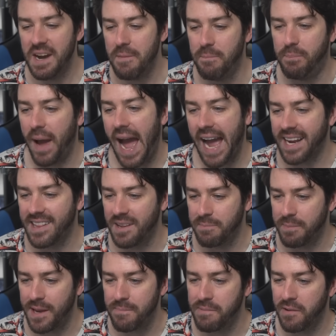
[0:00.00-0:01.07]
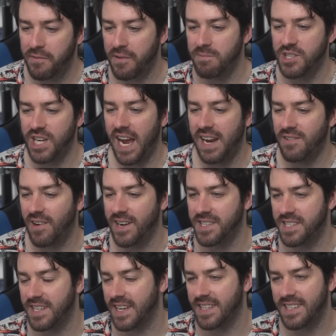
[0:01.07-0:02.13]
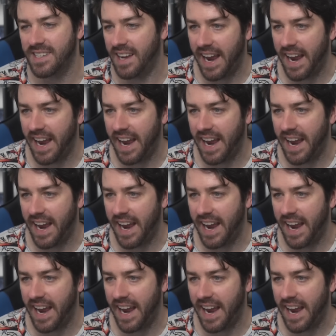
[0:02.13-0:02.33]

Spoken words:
back the people from January 6th.